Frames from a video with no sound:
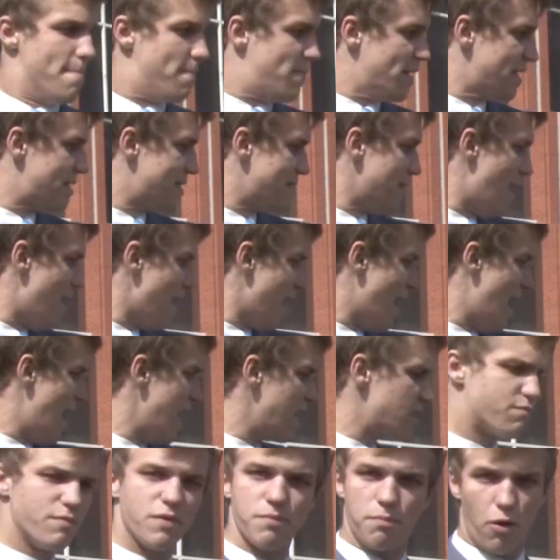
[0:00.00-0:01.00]
but it's not
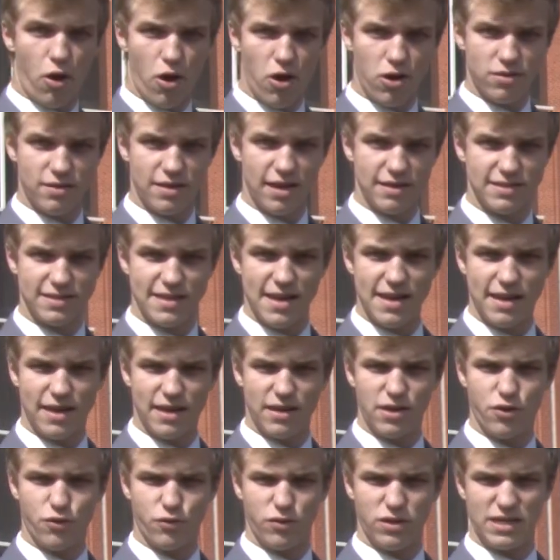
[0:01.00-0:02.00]
Heisman Park that's
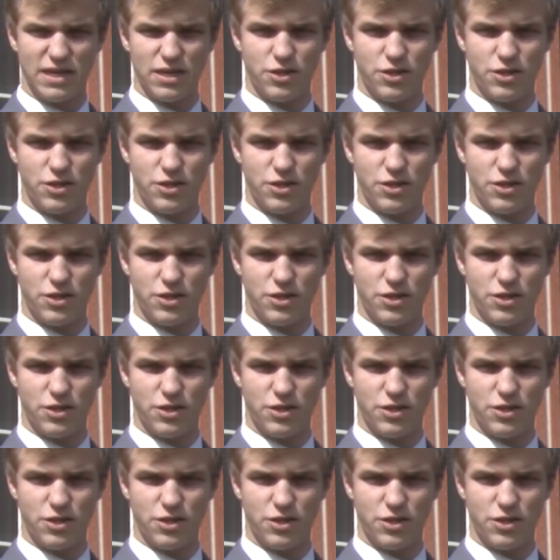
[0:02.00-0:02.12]
getting a new